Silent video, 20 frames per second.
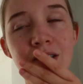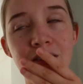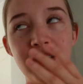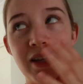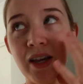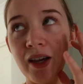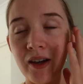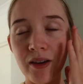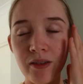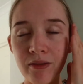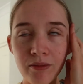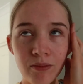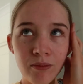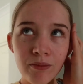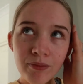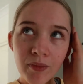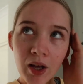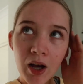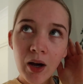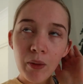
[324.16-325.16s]
yeah,
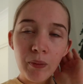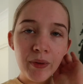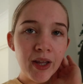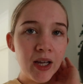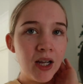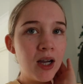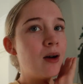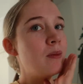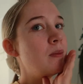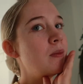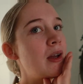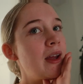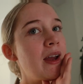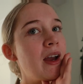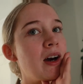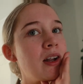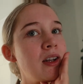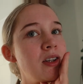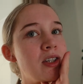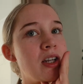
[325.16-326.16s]
uh, when they come
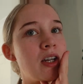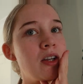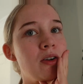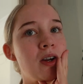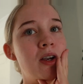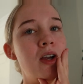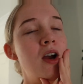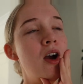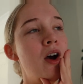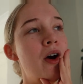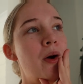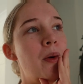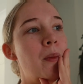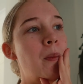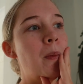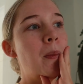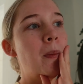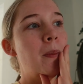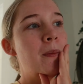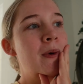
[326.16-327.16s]
out in January.
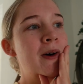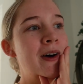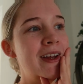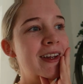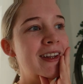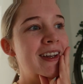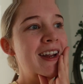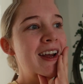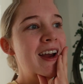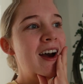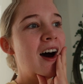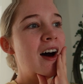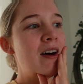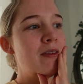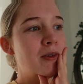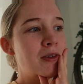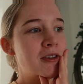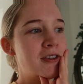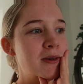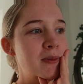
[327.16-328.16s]
But I've
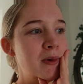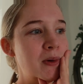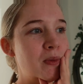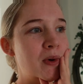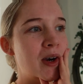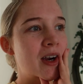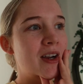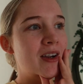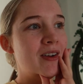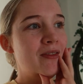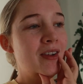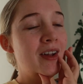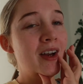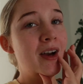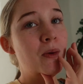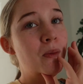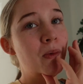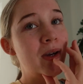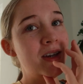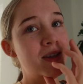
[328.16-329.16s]
also been wearing it for like
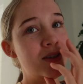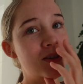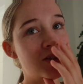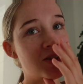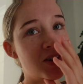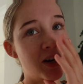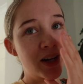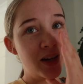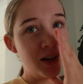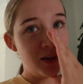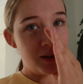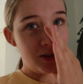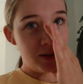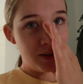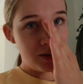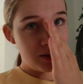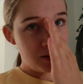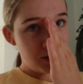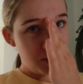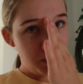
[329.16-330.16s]
a week straight.
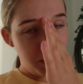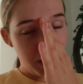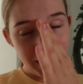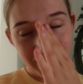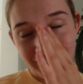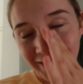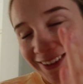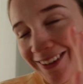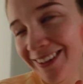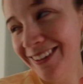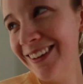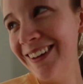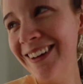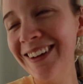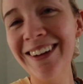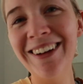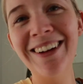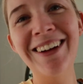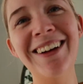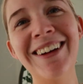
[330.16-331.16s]
It's so
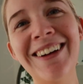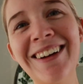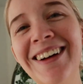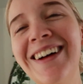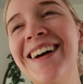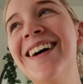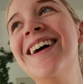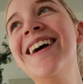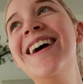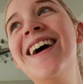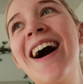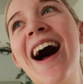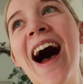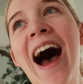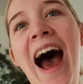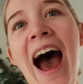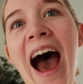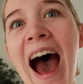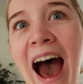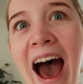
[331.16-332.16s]

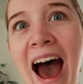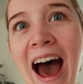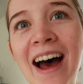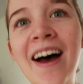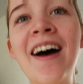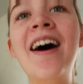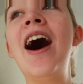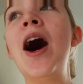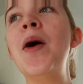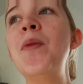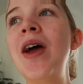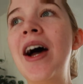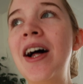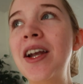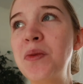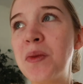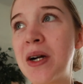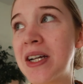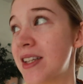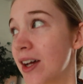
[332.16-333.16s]
ah, I'm
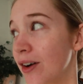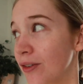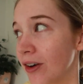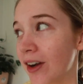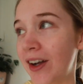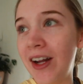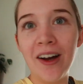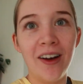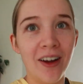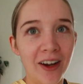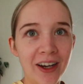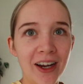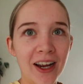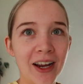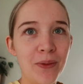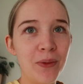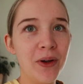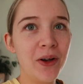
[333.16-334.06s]
outing myself right now. Okay,